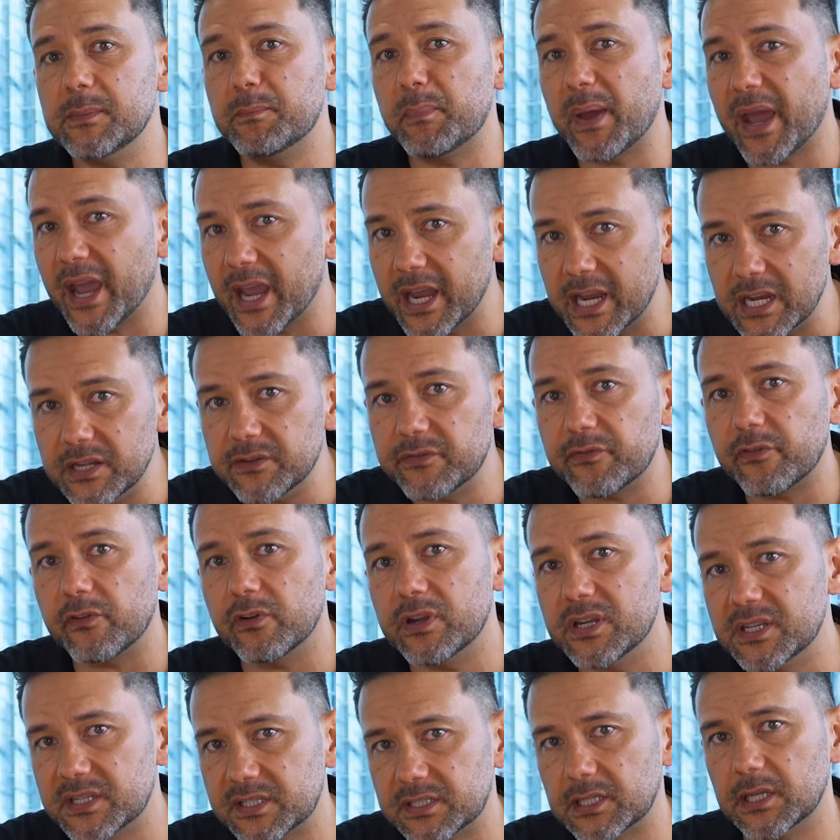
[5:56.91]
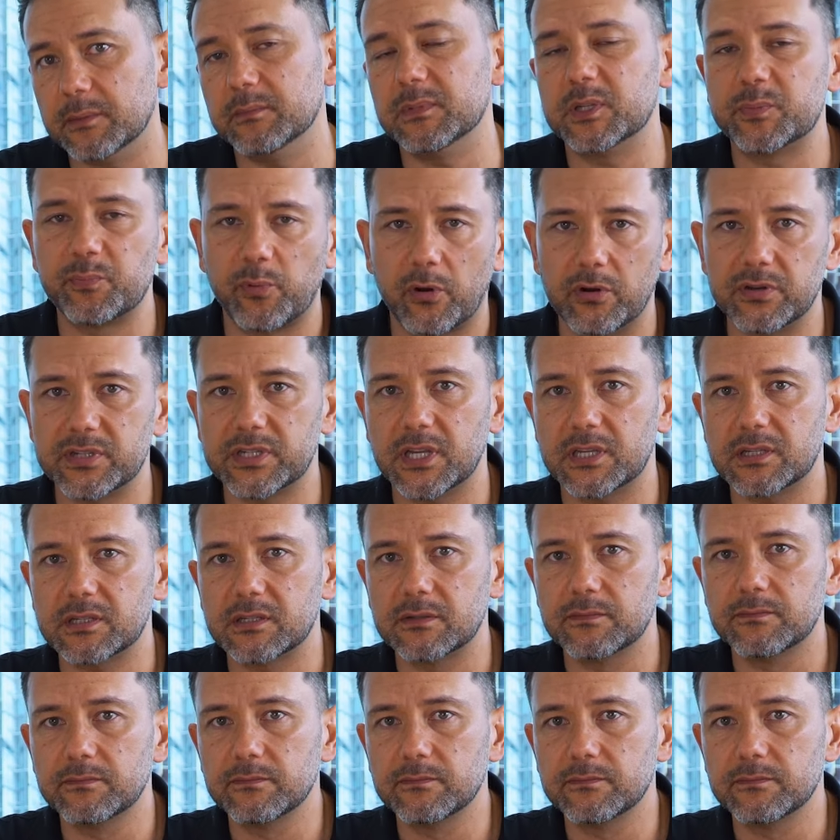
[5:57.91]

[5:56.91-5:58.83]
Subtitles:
pain-free, seamless process.